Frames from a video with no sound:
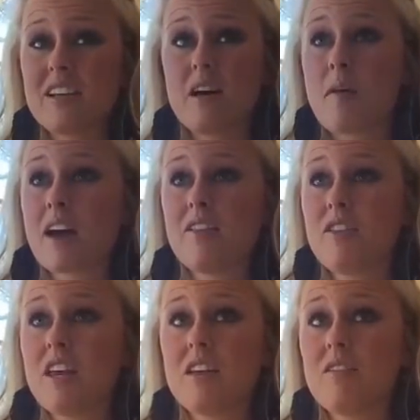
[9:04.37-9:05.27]
I can
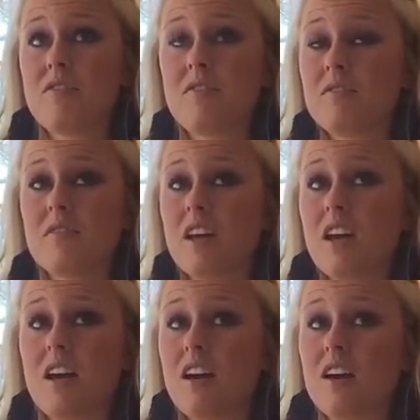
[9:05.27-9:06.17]
think of,
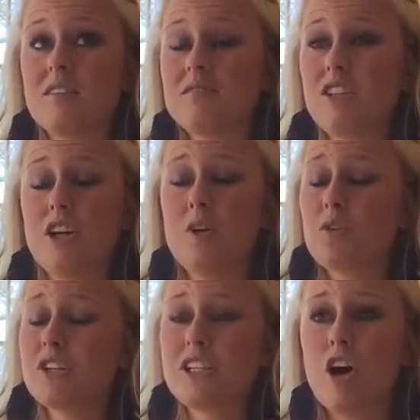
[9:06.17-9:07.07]

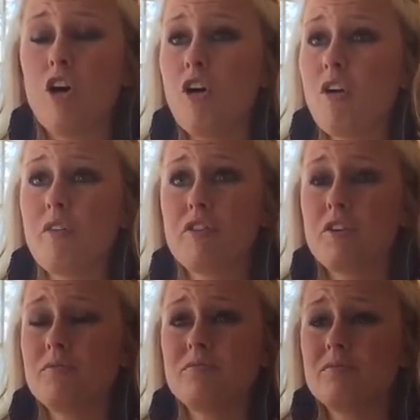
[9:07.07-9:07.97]
Christy Hull
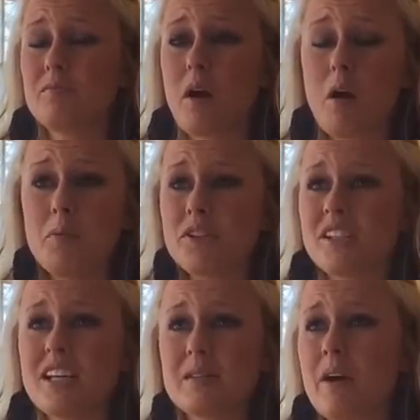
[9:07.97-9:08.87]
for almost
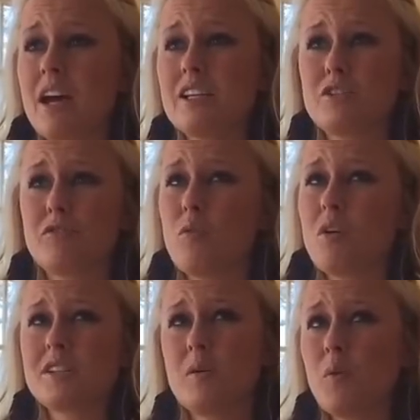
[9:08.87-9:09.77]
6 months or
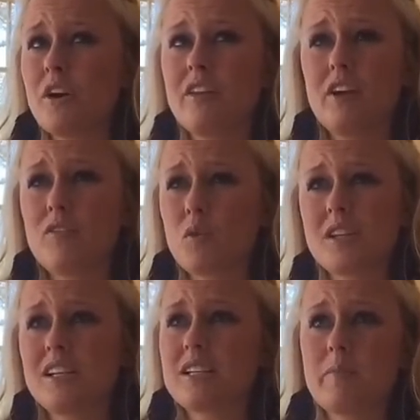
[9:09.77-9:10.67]
somewhere in there, 4 to
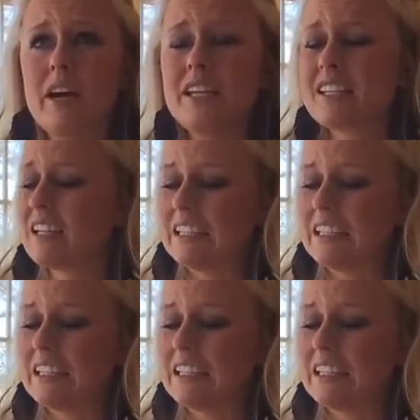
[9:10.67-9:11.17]
6 months,